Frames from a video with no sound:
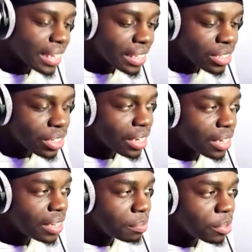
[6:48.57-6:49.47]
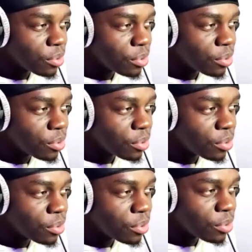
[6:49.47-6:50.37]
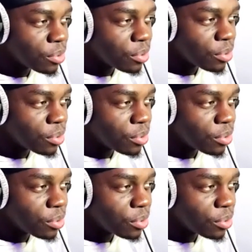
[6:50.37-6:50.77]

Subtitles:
definitely do have that sort of